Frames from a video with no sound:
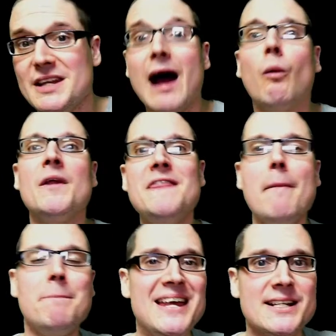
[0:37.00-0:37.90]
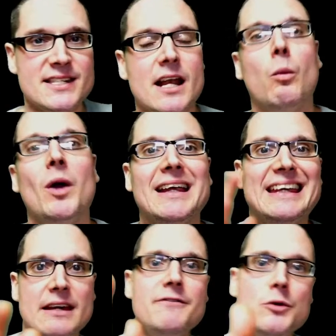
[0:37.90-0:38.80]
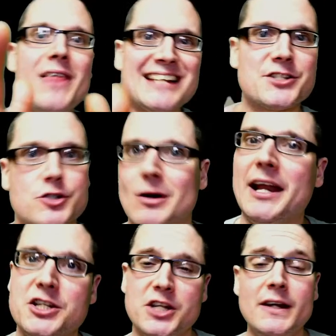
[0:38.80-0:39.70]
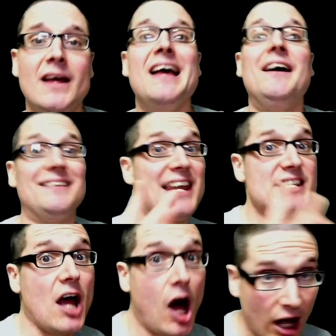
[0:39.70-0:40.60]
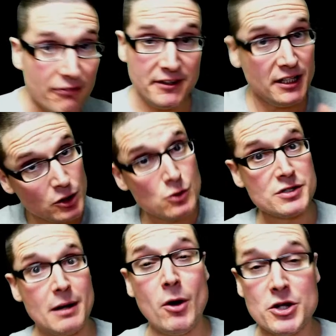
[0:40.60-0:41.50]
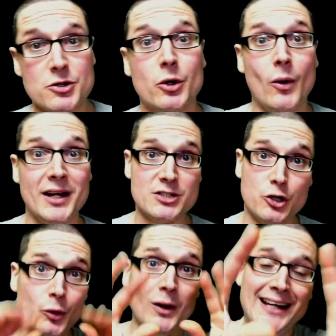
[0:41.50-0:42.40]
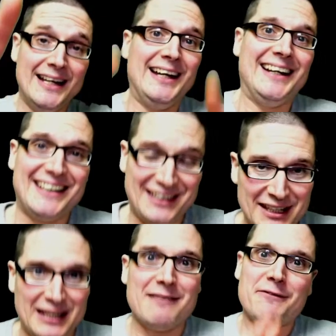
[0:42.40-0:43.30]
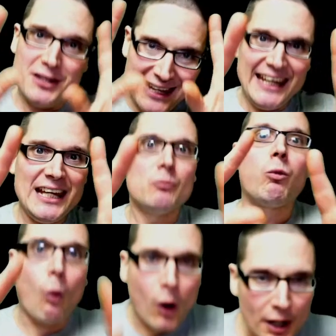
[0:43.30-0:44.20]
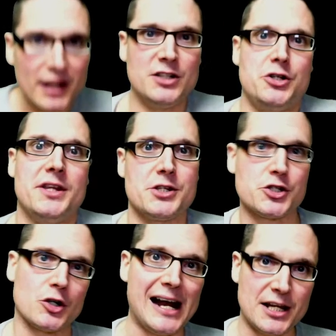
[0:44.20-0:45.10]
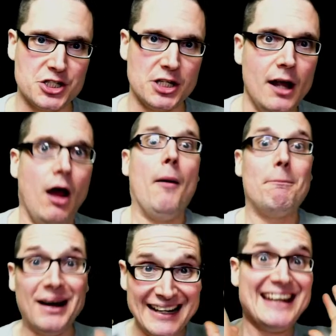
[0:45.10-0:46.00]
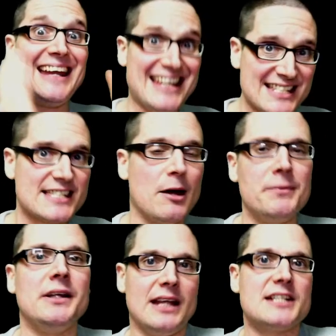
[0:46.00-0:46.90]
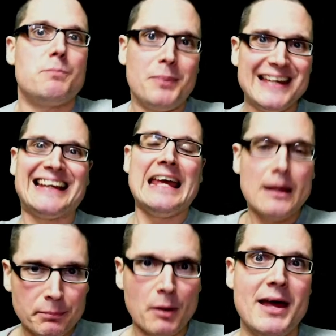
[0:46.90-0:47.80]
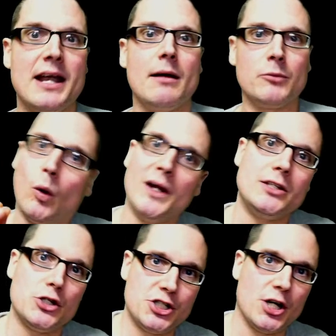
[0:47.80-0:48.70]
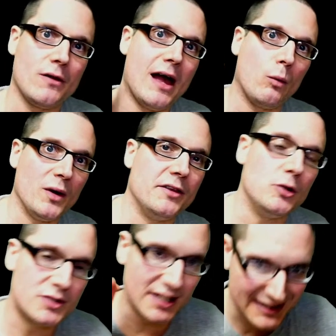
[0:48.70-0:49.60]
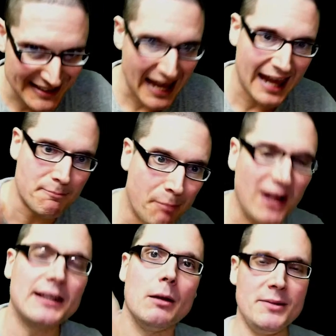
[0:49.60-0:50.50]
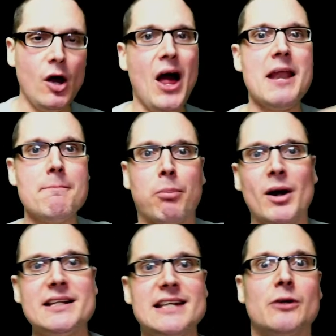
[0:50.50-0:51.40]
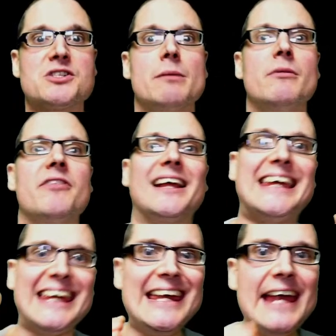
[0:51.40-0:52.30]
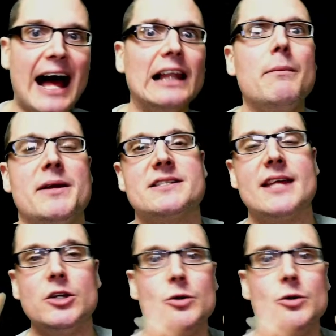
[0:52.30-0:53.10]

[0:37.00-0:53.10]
Now, with that being said, I want to give you that strategy that is often used. I'm also going to give heed warning to the strategy but it is something that's being implemented. I'm going to share that with you today. But let me go ahead and break down some of the key elements that you